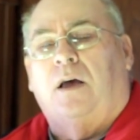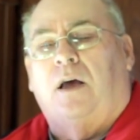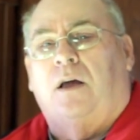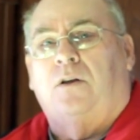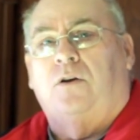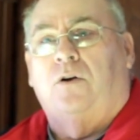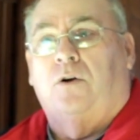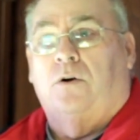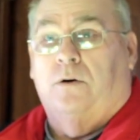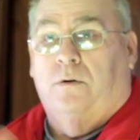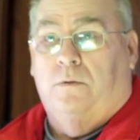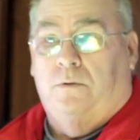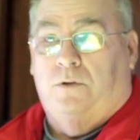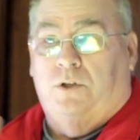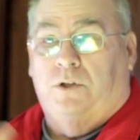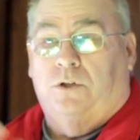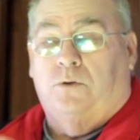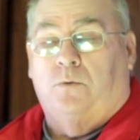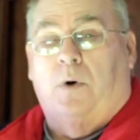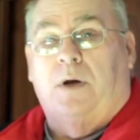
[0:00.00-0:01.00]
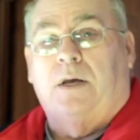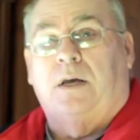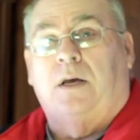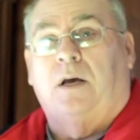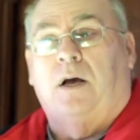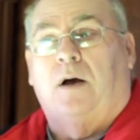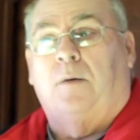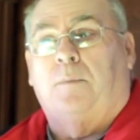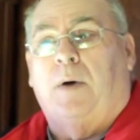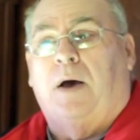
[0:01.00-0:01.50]
and you're just
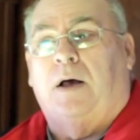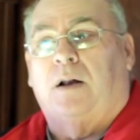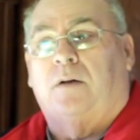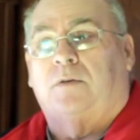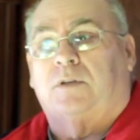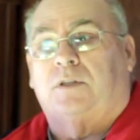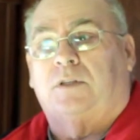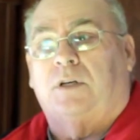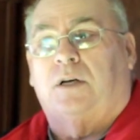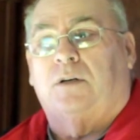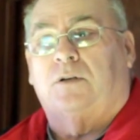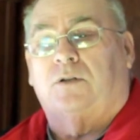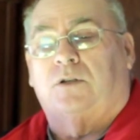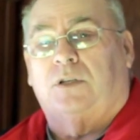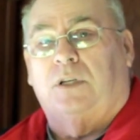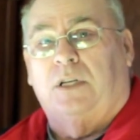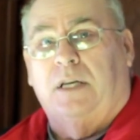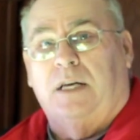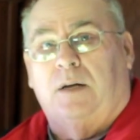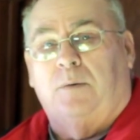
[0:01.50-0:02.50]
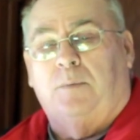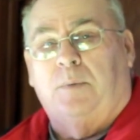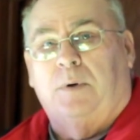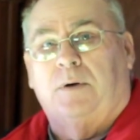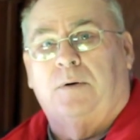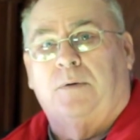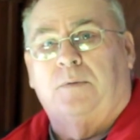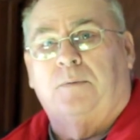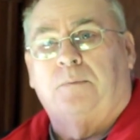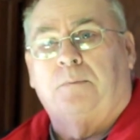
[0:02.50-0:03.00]
waking up out of a sound sleep,
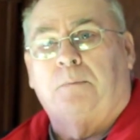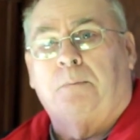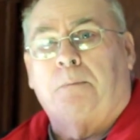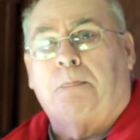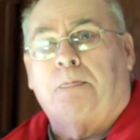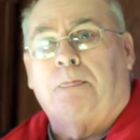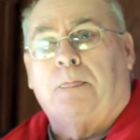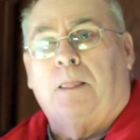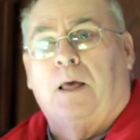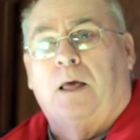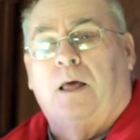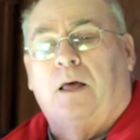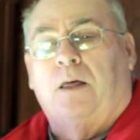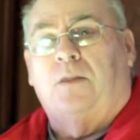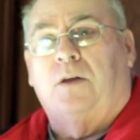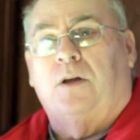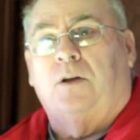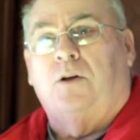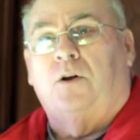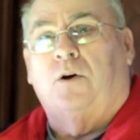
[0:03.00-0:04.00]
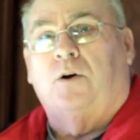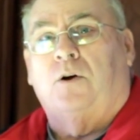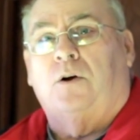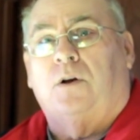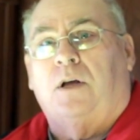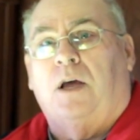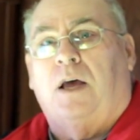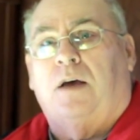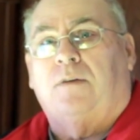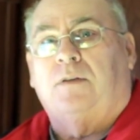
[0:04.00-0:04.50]
then you're
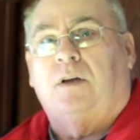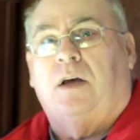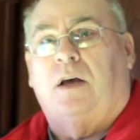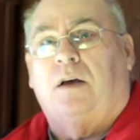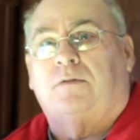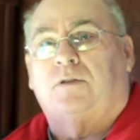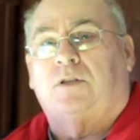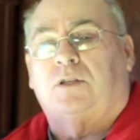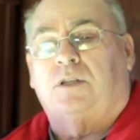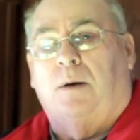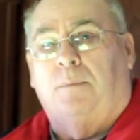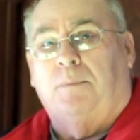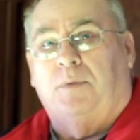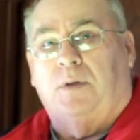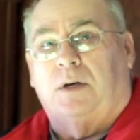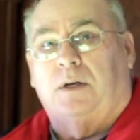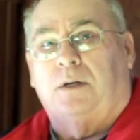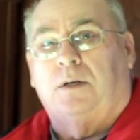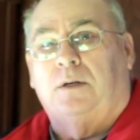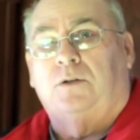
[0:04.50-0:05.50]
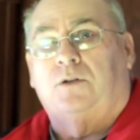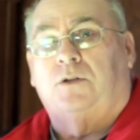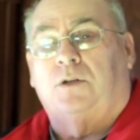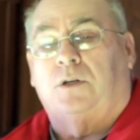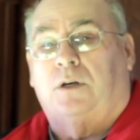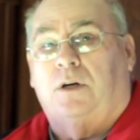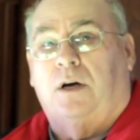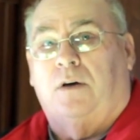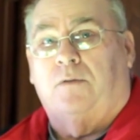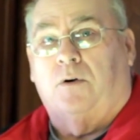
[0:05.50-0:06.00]
going to have something
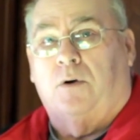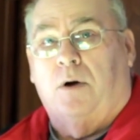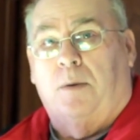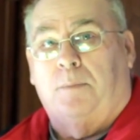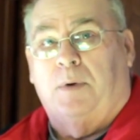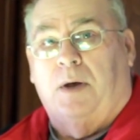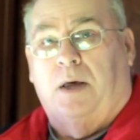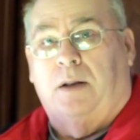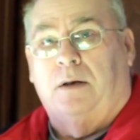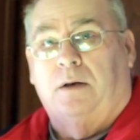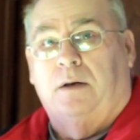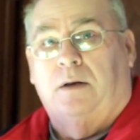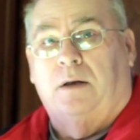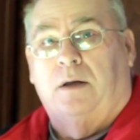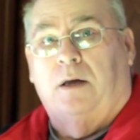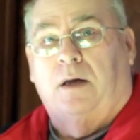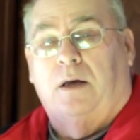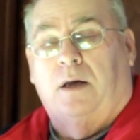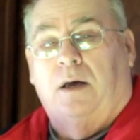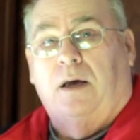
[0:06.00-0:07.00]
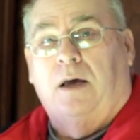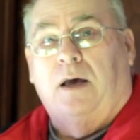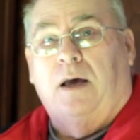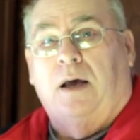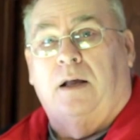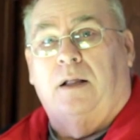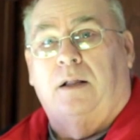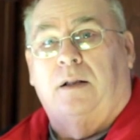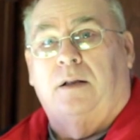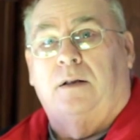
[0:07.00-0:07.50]
to cover up in.
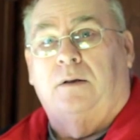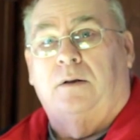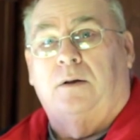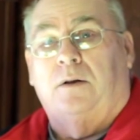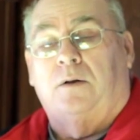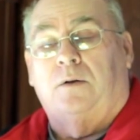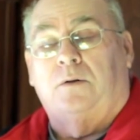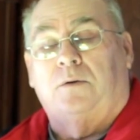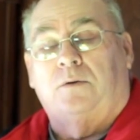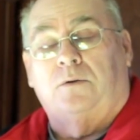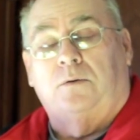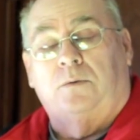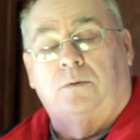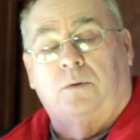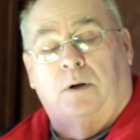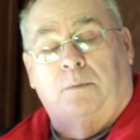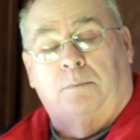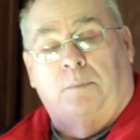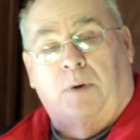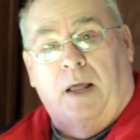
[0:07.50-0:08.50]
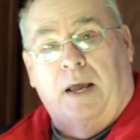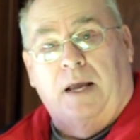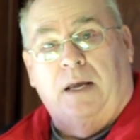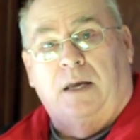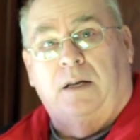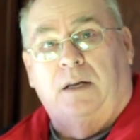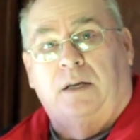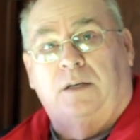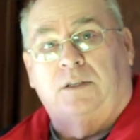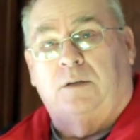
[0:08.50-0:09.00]
And a
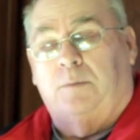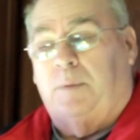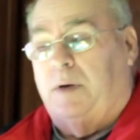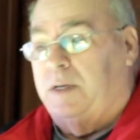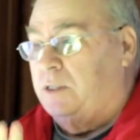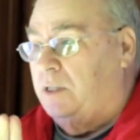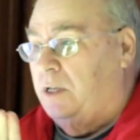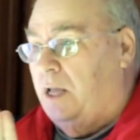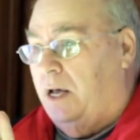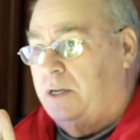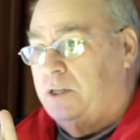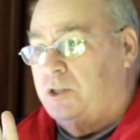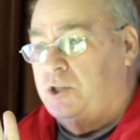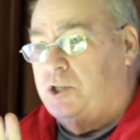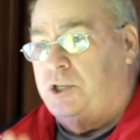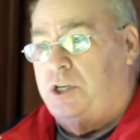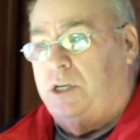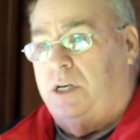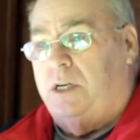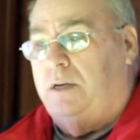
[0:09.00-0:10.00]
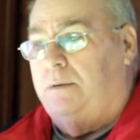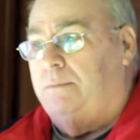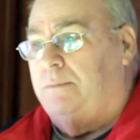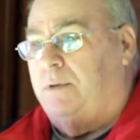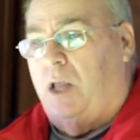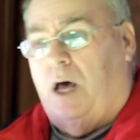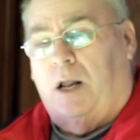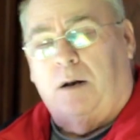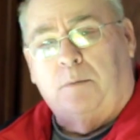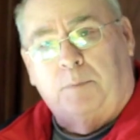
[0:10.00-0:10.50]
blanket is the best. Not a sheet,
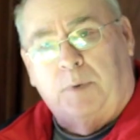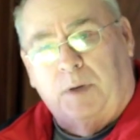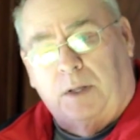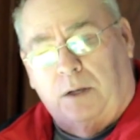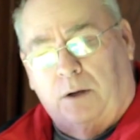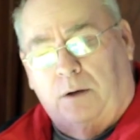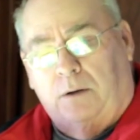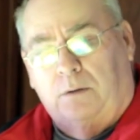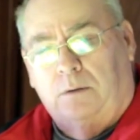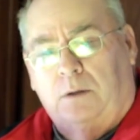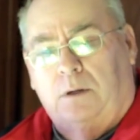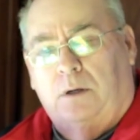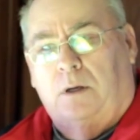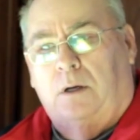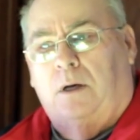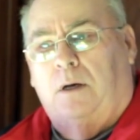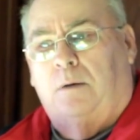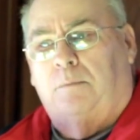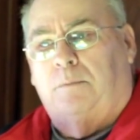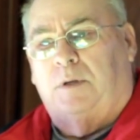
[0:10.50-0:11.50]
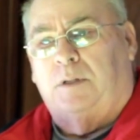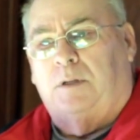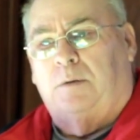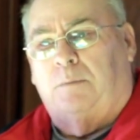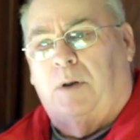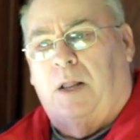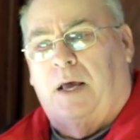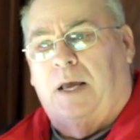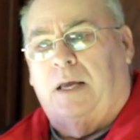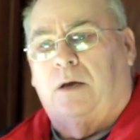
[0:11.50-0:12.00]
not a pillow, but the
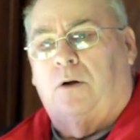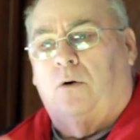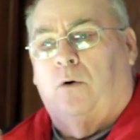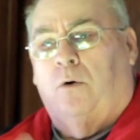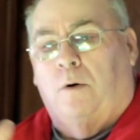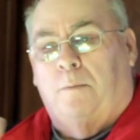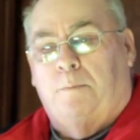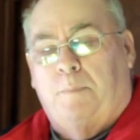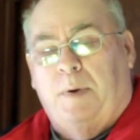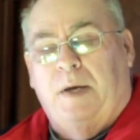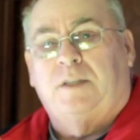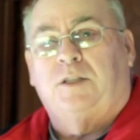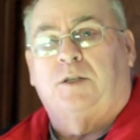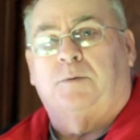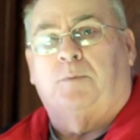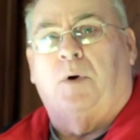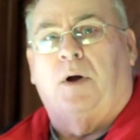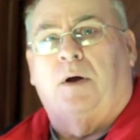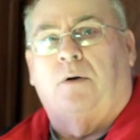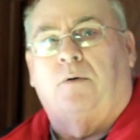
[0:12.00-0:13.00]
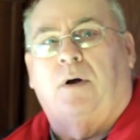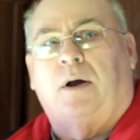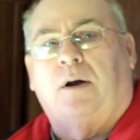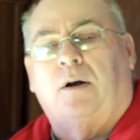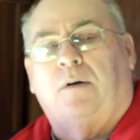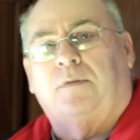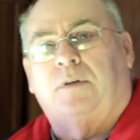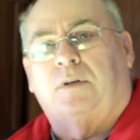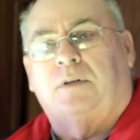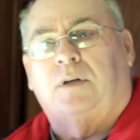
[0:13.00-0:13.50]
blanket, or a bedspread right
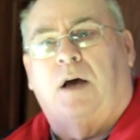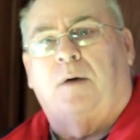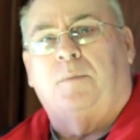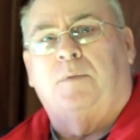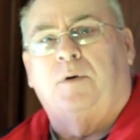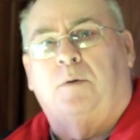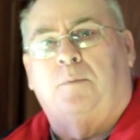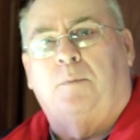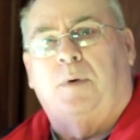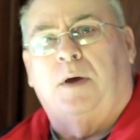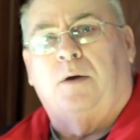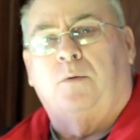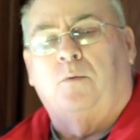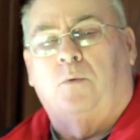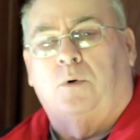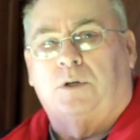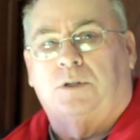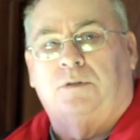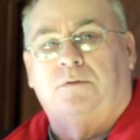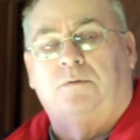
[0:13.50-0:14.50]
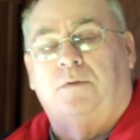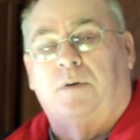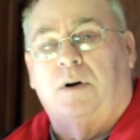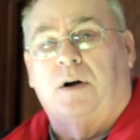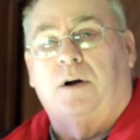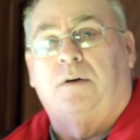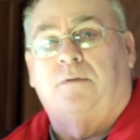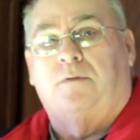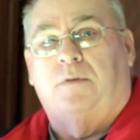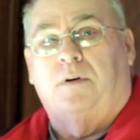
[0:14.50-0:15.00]
off the top of your bed works
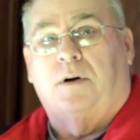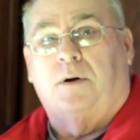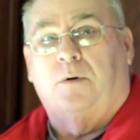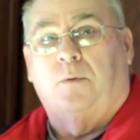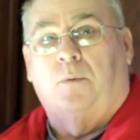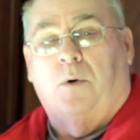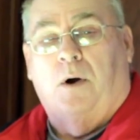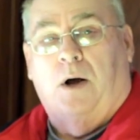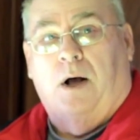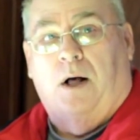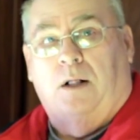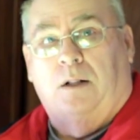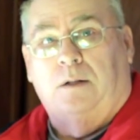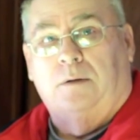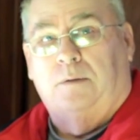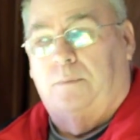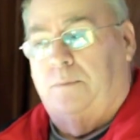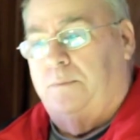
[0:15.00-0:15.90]
very, very well.